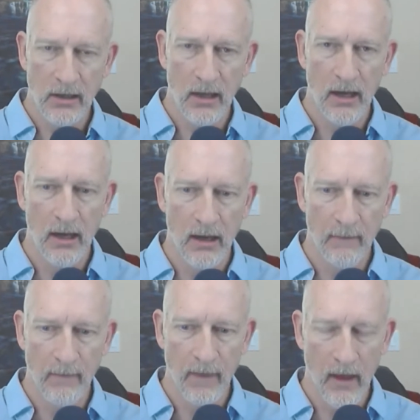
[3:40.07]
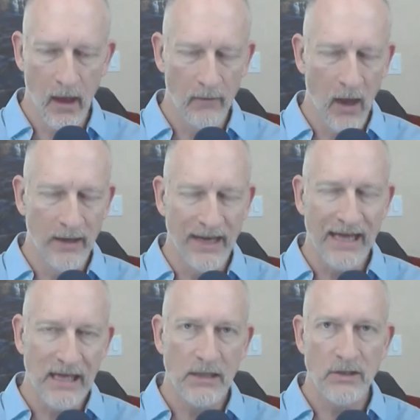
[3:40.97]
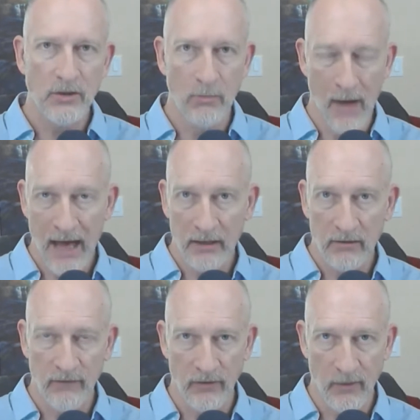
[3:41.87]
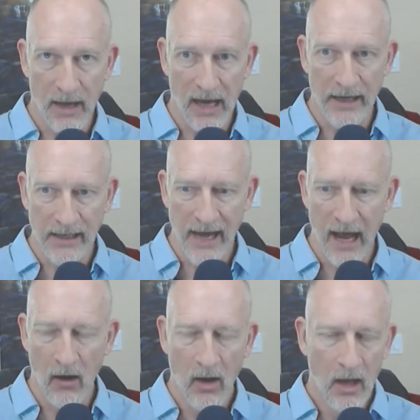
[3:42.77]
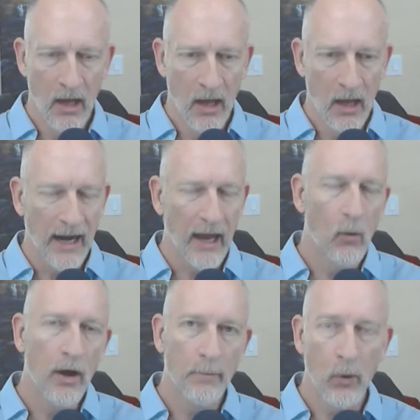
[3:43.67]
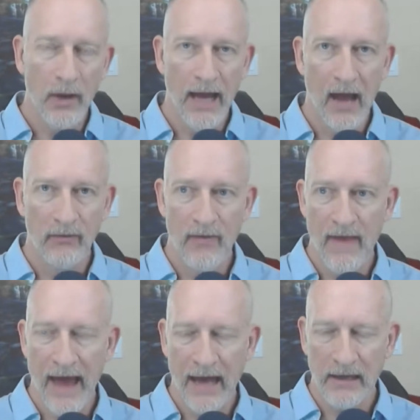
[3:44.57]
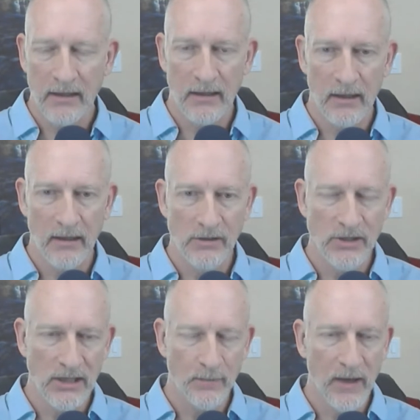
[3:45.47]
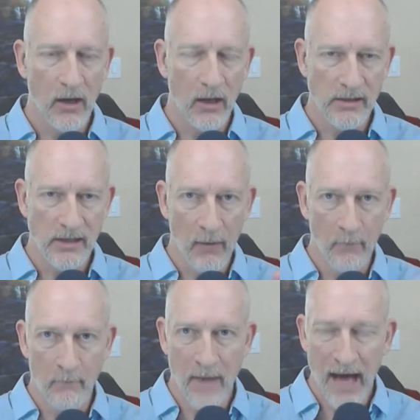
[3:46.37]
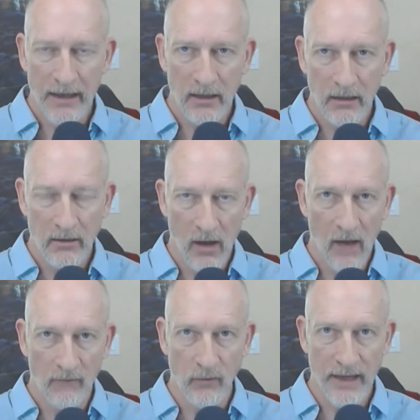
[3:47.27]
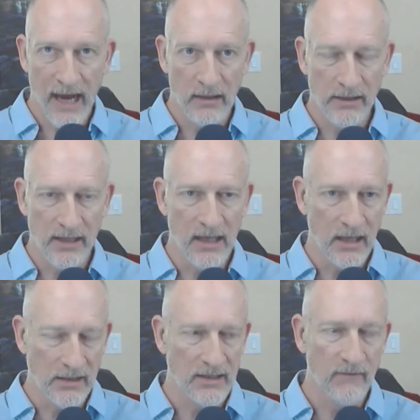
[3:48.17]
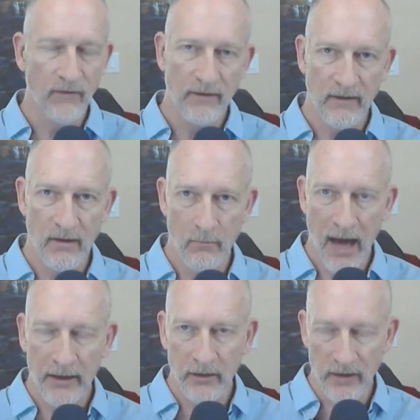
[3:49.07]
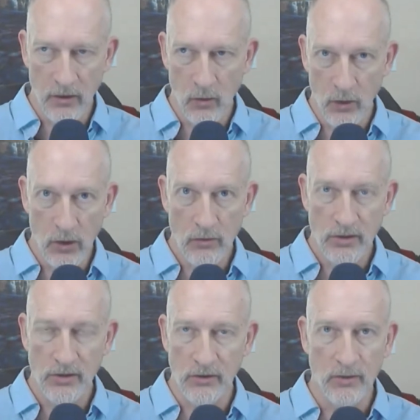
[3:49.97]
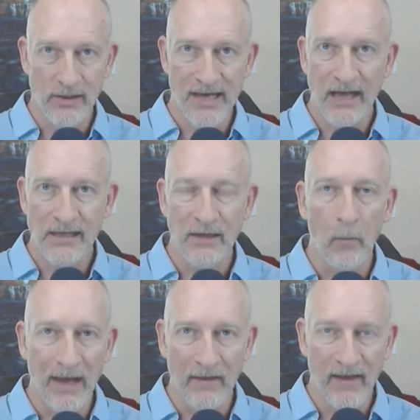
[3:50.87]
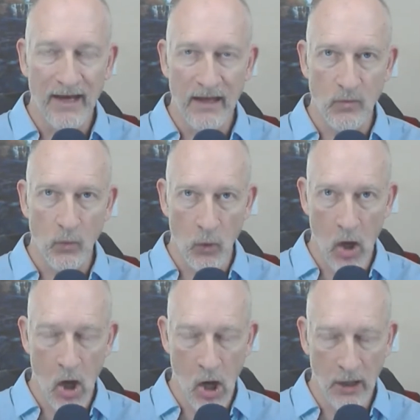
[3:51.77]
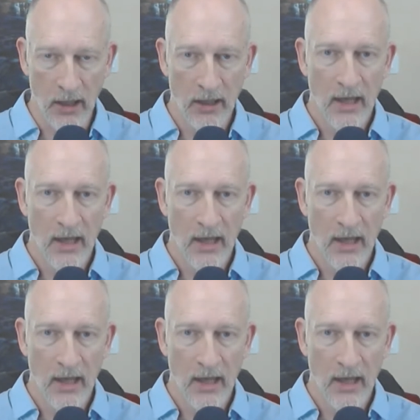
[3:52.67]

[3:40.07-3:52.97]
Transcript: an Eastern model for the body now. And I want to point out that just because a model of reality is different than the model that you're used to doesn't mean that it's wrong.